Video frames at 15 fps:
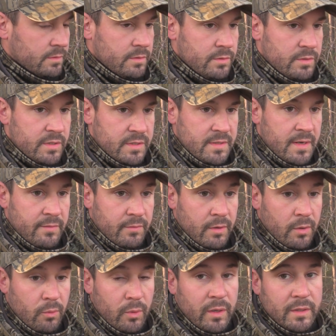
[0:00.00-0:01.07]
You just never
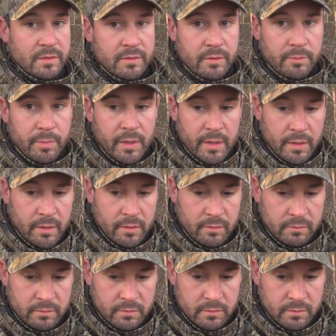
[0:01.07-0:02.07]
know when it's going to pay off.